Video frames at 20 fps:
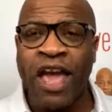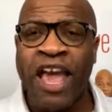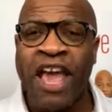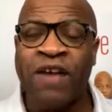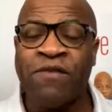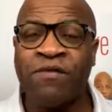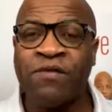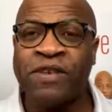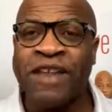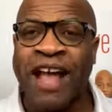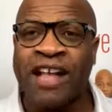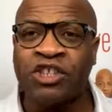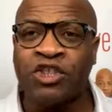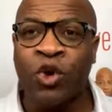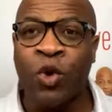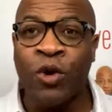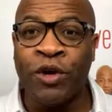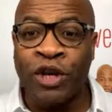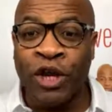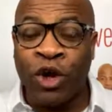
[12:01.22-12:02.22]
If that's
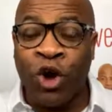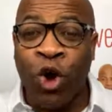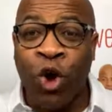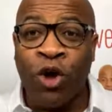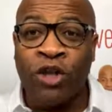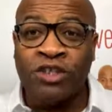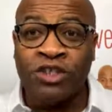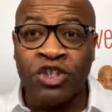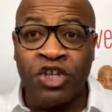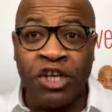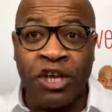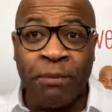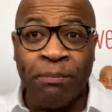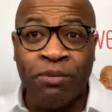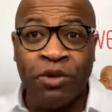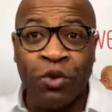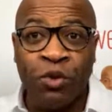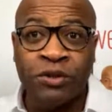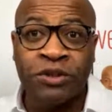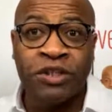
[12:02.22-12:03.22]
going to cause the
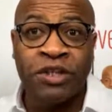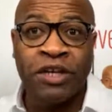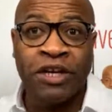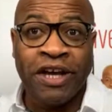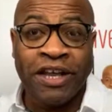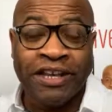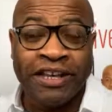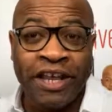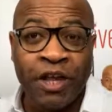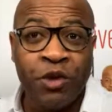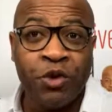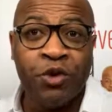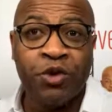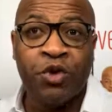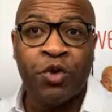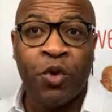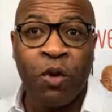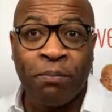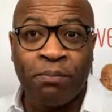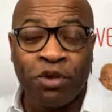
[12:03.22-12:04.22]
abuser to continue
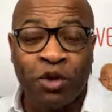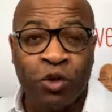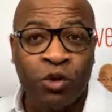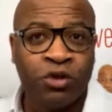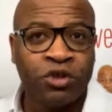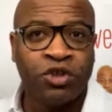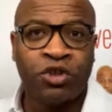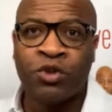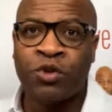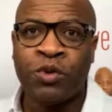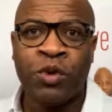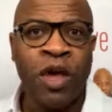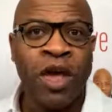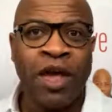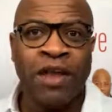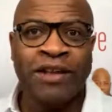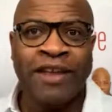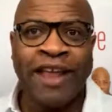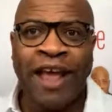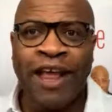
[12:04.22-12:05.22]
to abuse you,
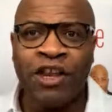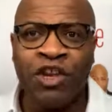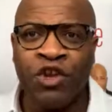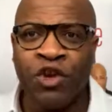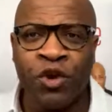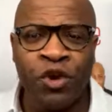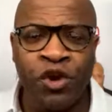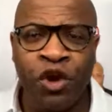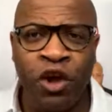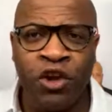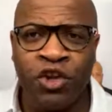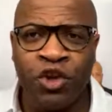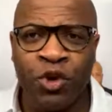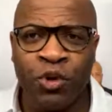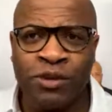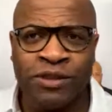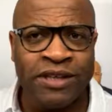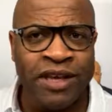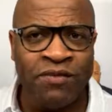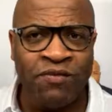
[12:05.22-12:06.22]
then you're not
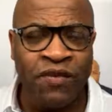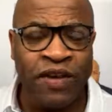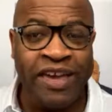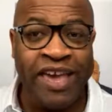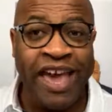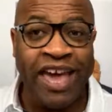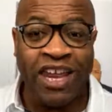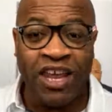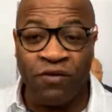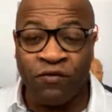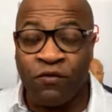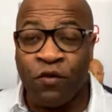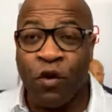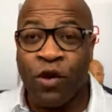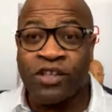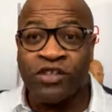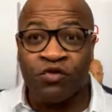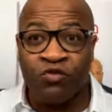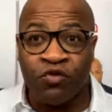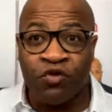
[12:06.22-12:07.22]
using forgetting
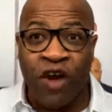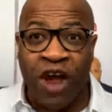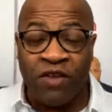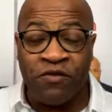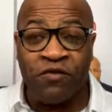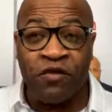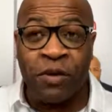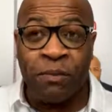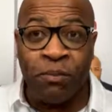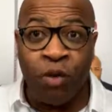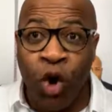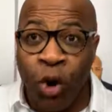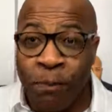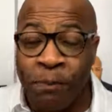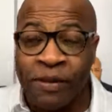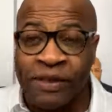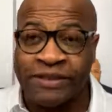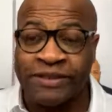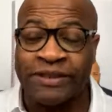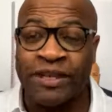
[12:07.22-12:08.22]
for its rightful
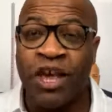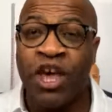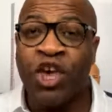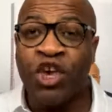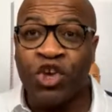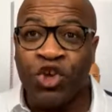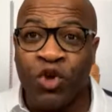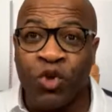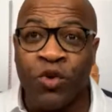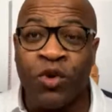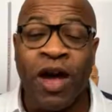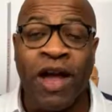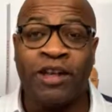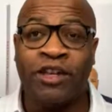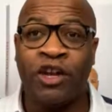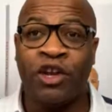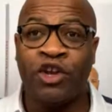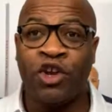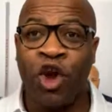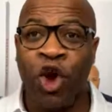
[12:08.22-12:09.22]
purpose. You
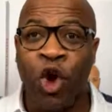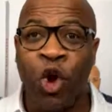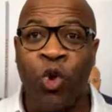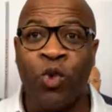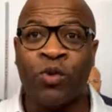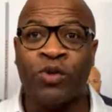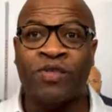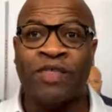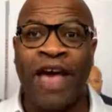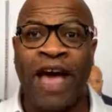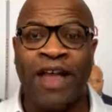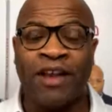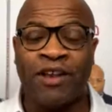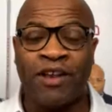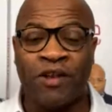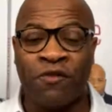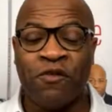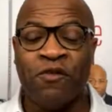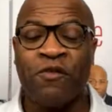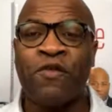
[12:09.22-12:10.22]
got to know that
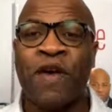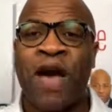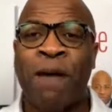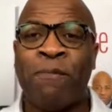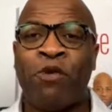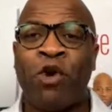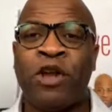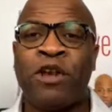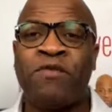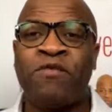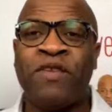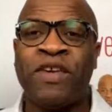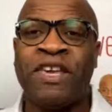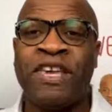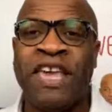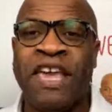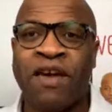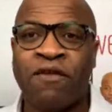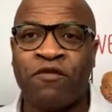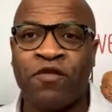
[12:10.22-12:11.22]
I'm going to
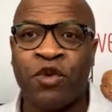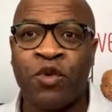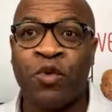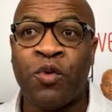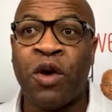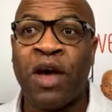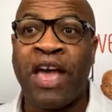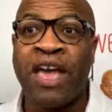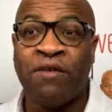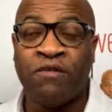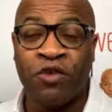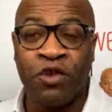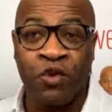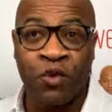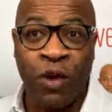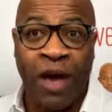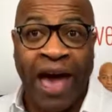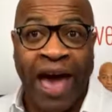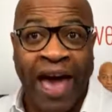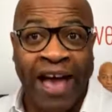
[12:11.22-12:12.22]
forgive you if
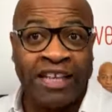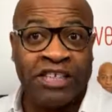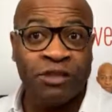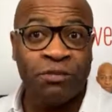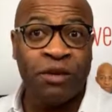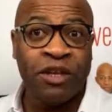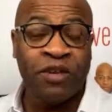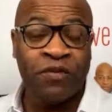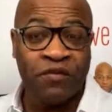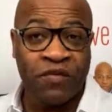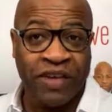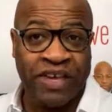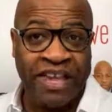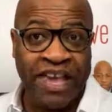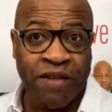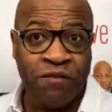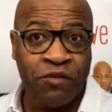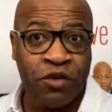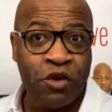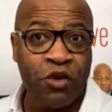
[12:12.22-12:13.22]
you ask me to
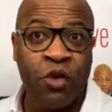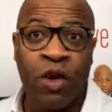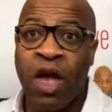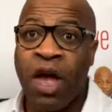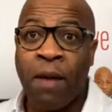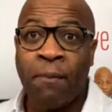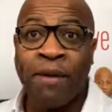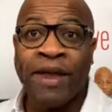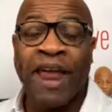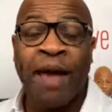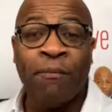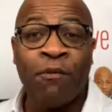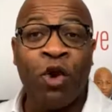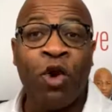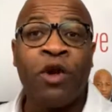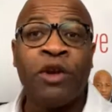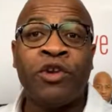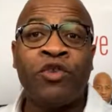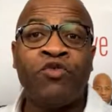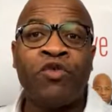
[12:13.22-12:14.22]
forgive you, but I'm
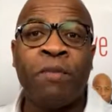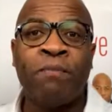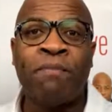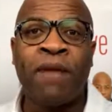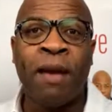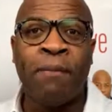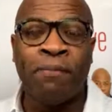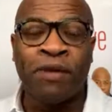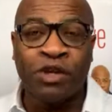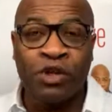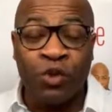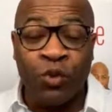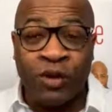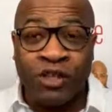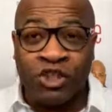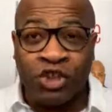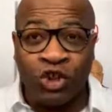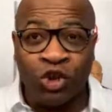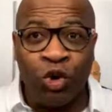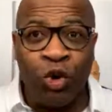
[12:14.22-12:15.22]
going to remember to
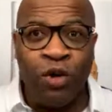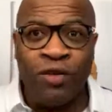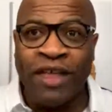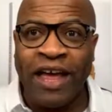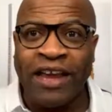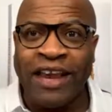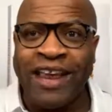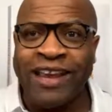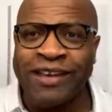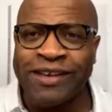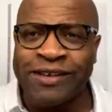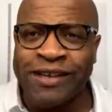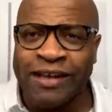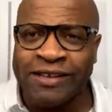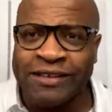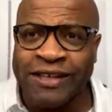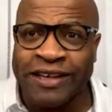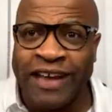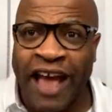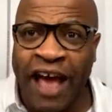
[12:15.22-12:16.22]
ensure that it
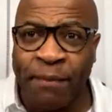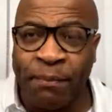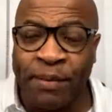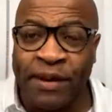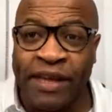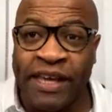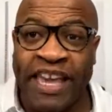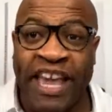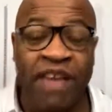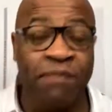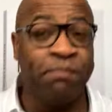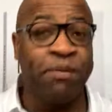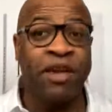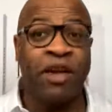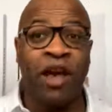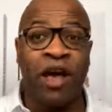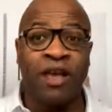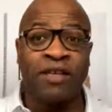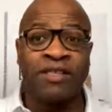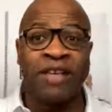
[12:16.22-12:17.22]
doesn't happen again.
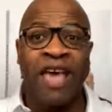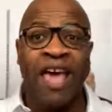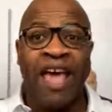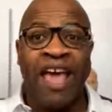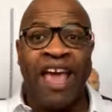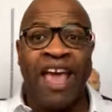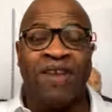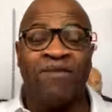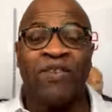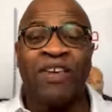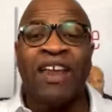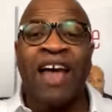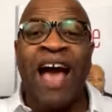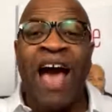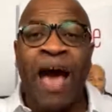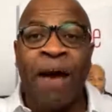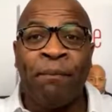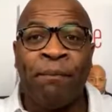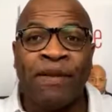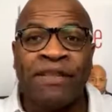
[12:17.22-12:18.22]
Because if it
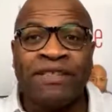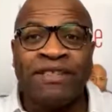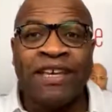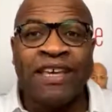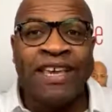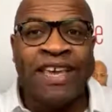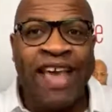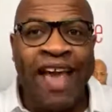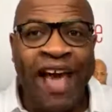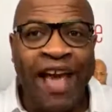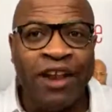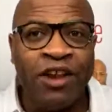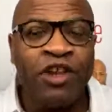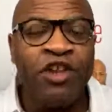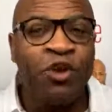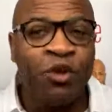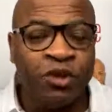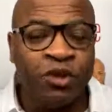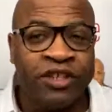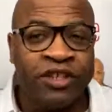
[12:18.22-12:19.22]
happens again,
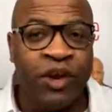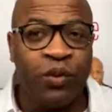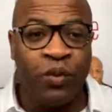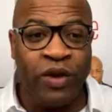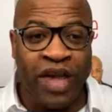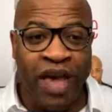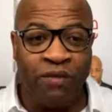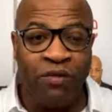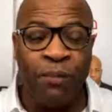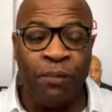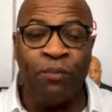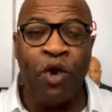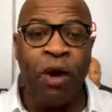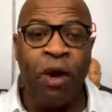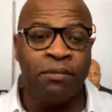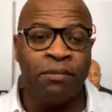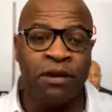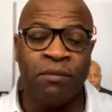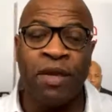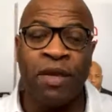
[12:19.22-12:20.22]
Houston, we have a
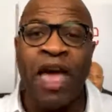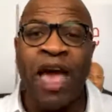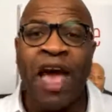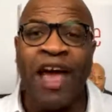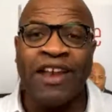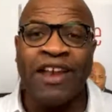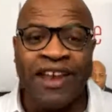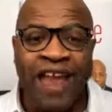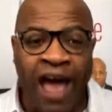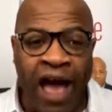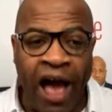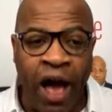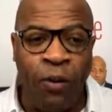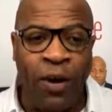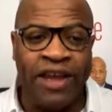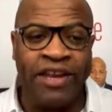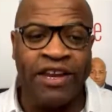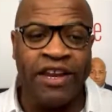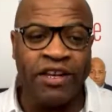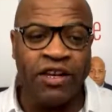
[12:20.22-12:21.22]
problem. And
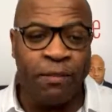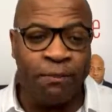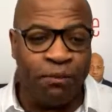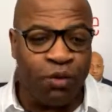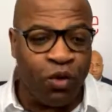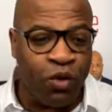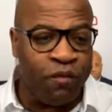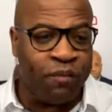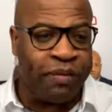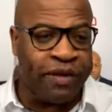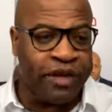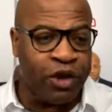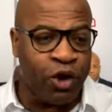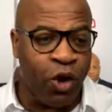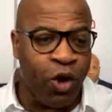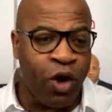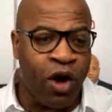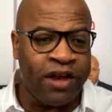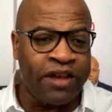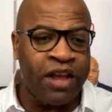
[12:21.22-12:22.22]
now I need to move
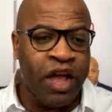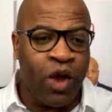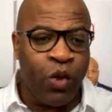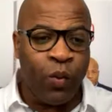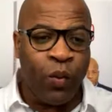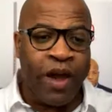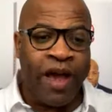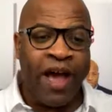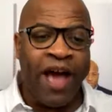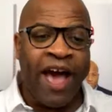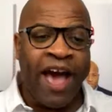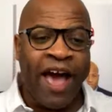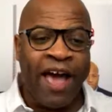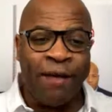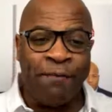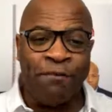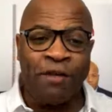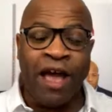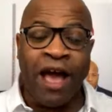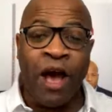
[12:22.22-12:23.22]
beyond where
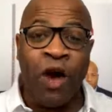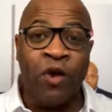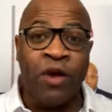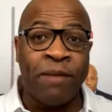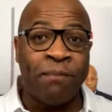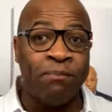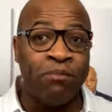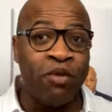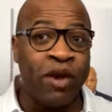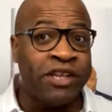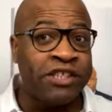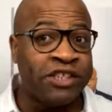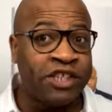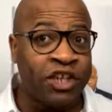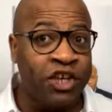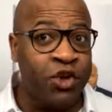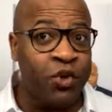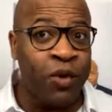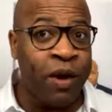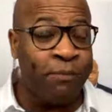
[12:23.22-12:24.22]
I'm now
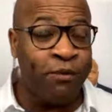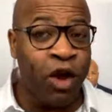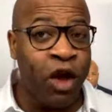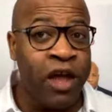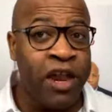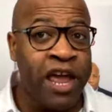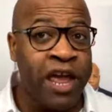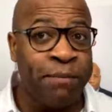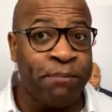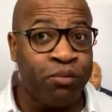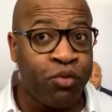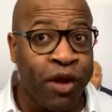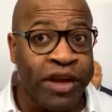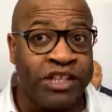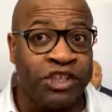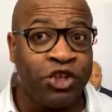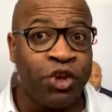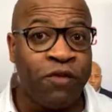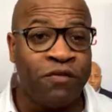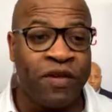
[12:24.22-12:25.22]
embracing you. I'm not going to
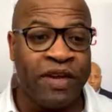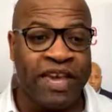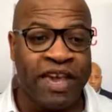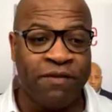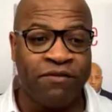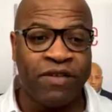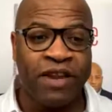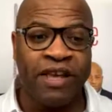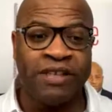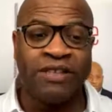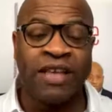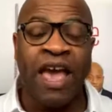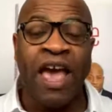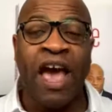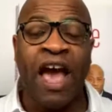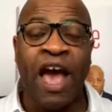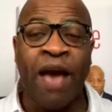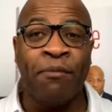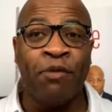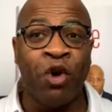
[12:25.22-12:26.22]
embrace your forgiveness.
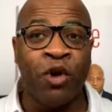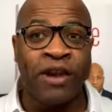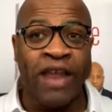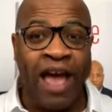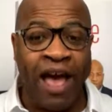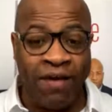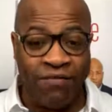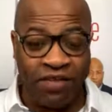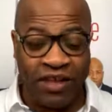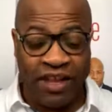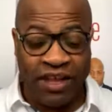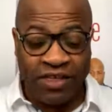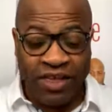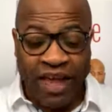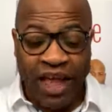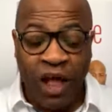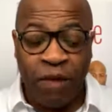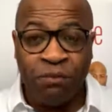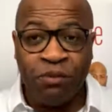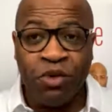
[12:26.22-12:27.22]
I'm going to have to
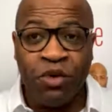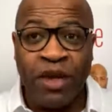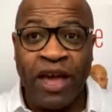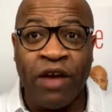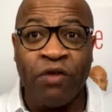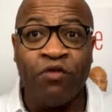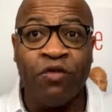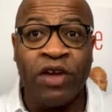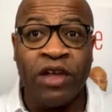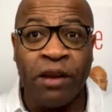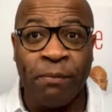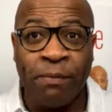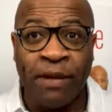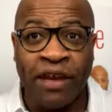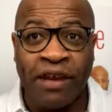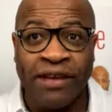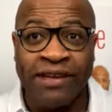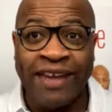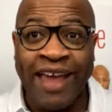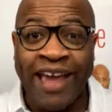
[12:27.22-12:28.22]
either help you get
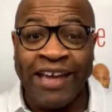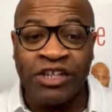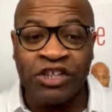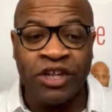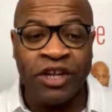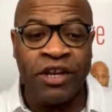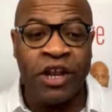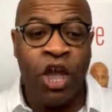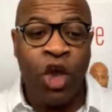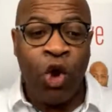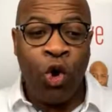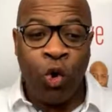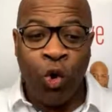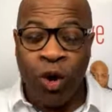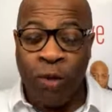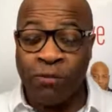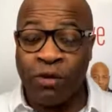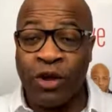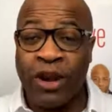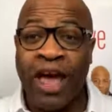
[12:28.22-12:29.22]
rehabilitation,
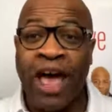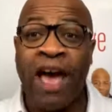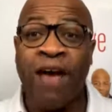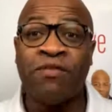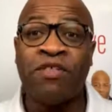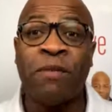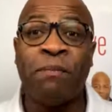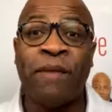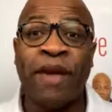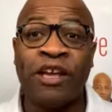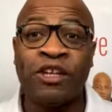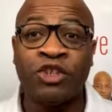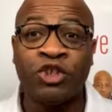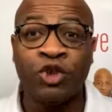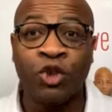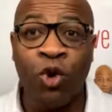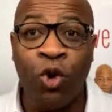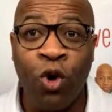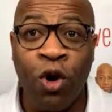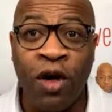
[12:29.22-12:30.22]
or I'm going to have to make
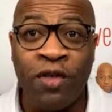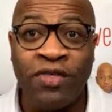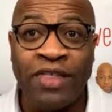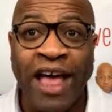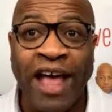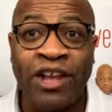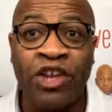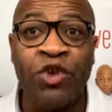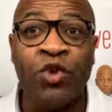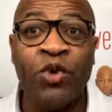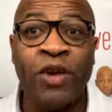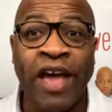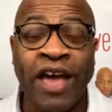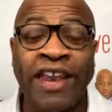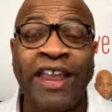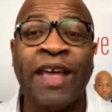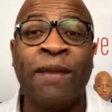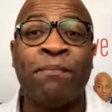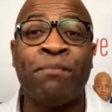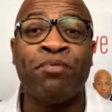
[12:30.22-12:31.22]
sure that you
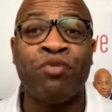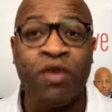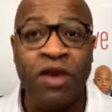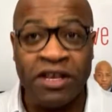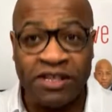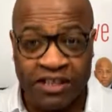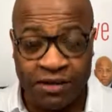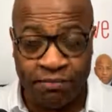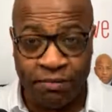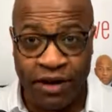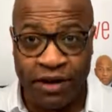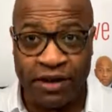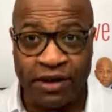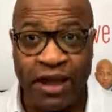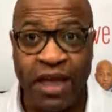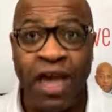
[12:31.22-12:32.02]
get imprisonment.